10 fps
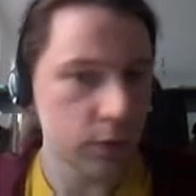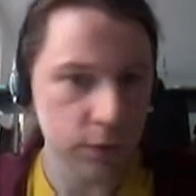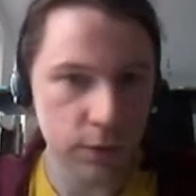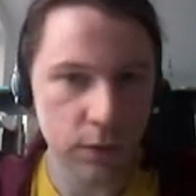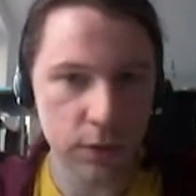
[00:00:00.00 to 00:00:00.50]

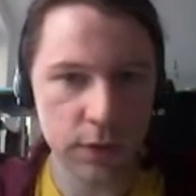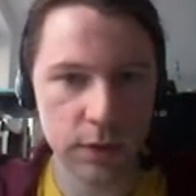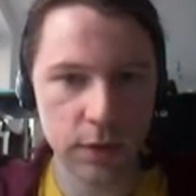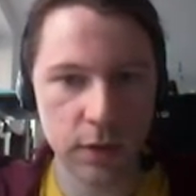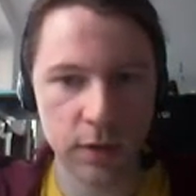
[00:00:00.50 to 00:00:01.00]

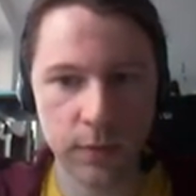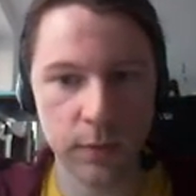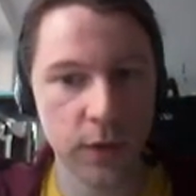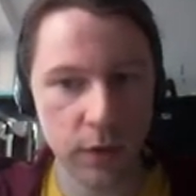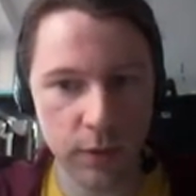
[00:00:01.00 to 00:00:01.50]
scores
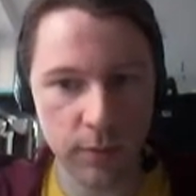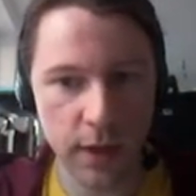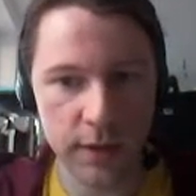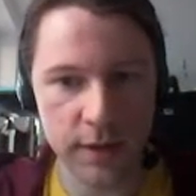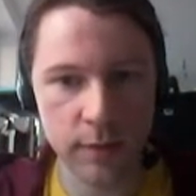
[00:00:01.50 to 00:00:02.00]
without
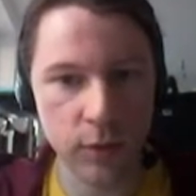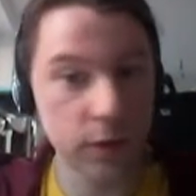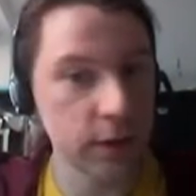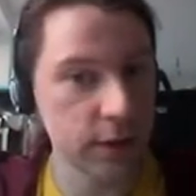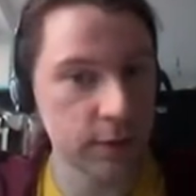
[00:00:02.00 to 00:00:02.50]
applying
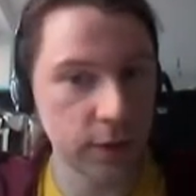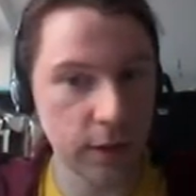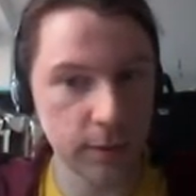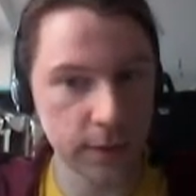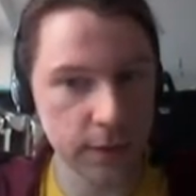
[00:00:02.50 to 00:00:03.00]
sigmoid and see what
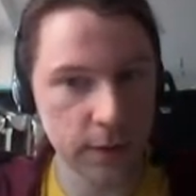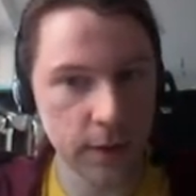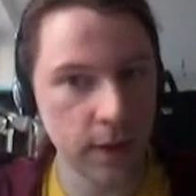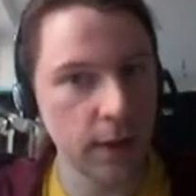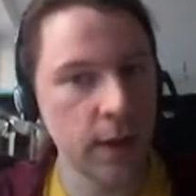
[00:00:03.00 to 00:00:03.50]
happens.
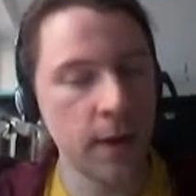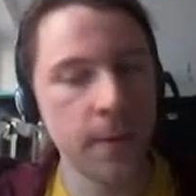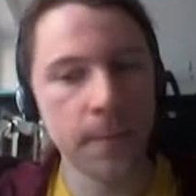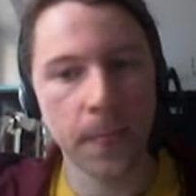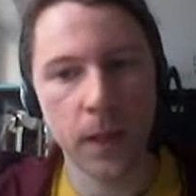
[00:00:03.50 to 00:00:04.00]

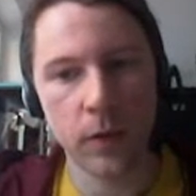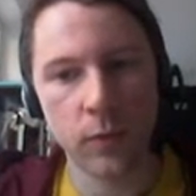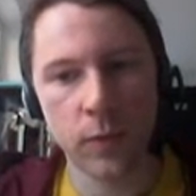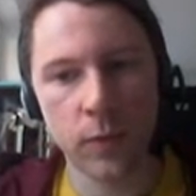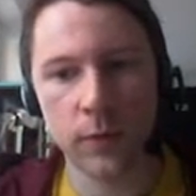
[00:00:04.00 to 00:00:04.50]

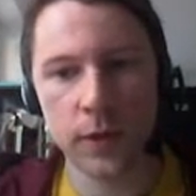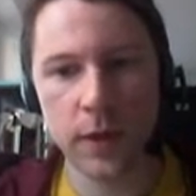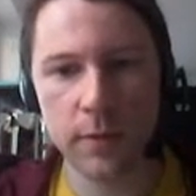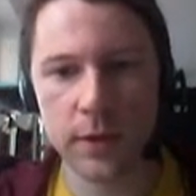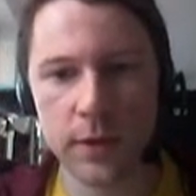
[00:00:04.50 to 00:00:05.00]
Well, what
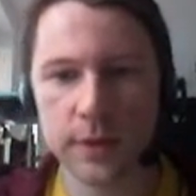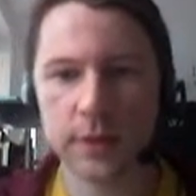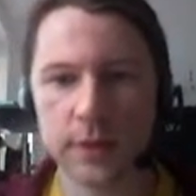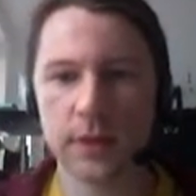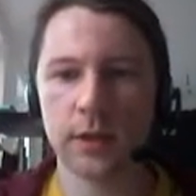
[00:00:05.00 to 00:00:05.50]
happens
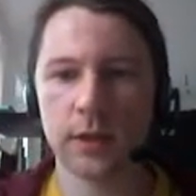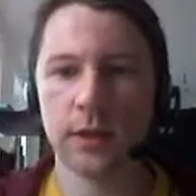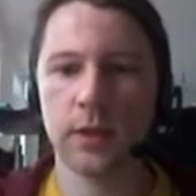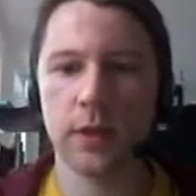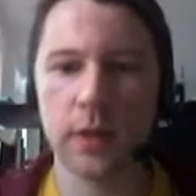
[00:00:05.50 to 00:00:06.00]
is
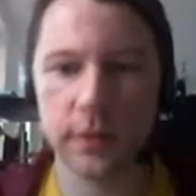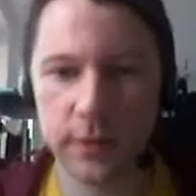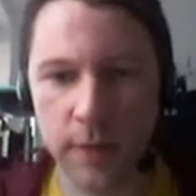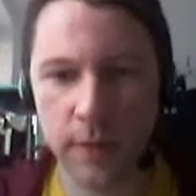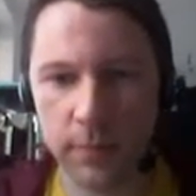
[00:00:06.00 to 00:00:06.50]
that
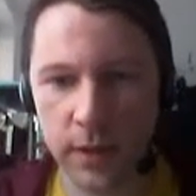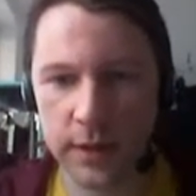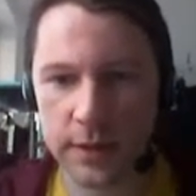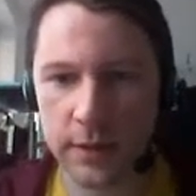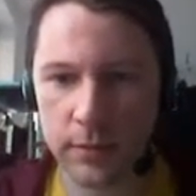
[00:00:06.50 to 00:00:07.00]
after we apply
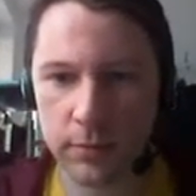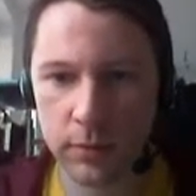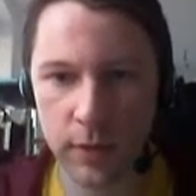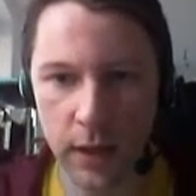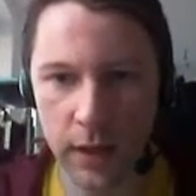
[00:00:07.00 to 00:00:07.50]

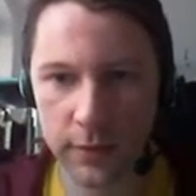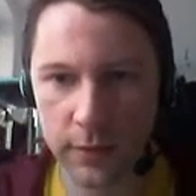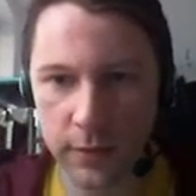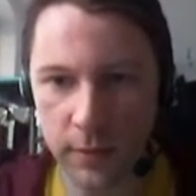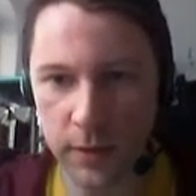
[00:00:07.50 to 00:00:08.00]

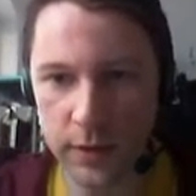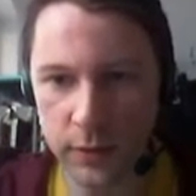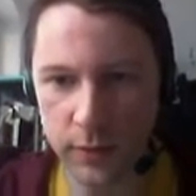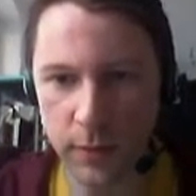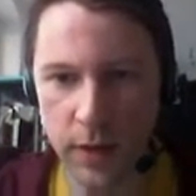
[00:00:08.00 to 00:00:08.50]

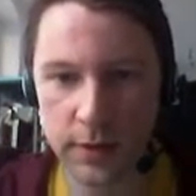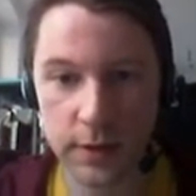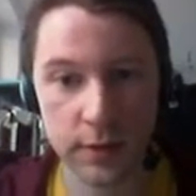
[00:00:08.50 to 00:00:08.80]
softmax,